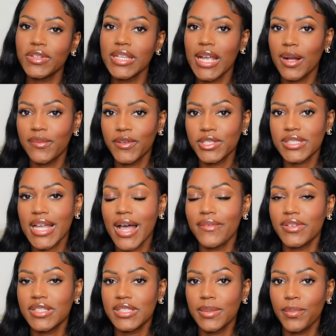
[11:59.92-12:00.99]
really helpful to have
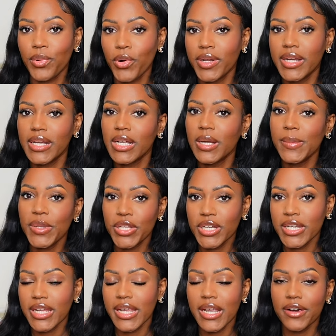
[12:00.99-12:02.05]
a supporting
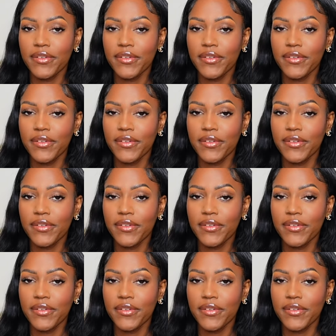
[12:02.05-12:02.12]
community